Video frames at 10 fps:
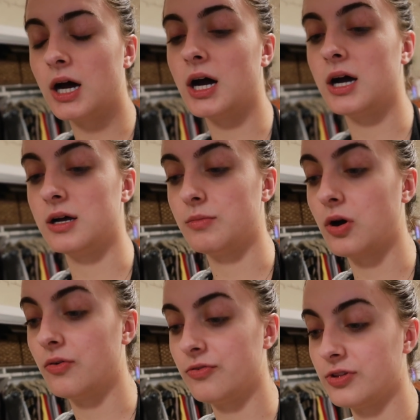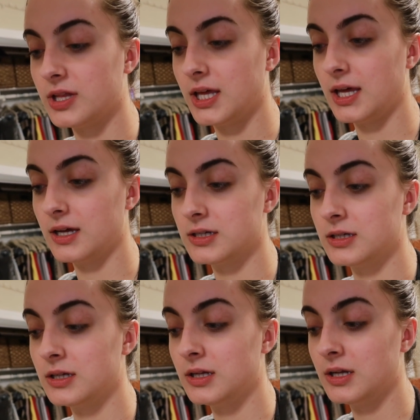Um, hopefully
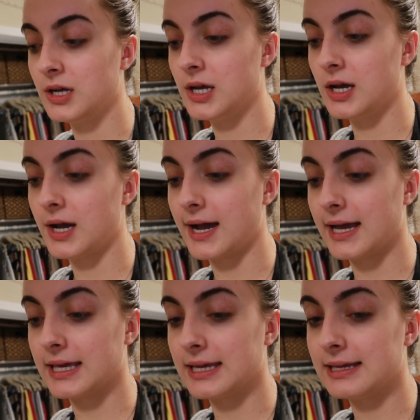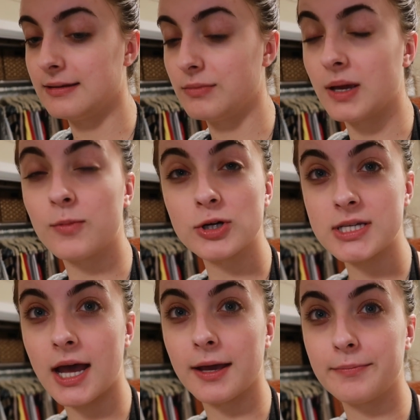I can make more
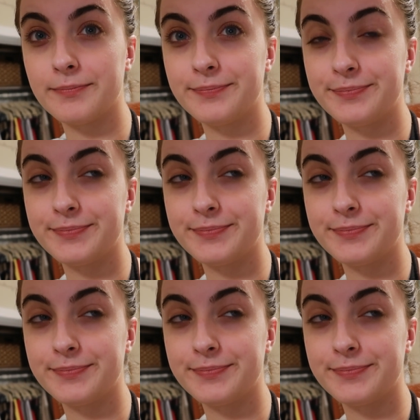time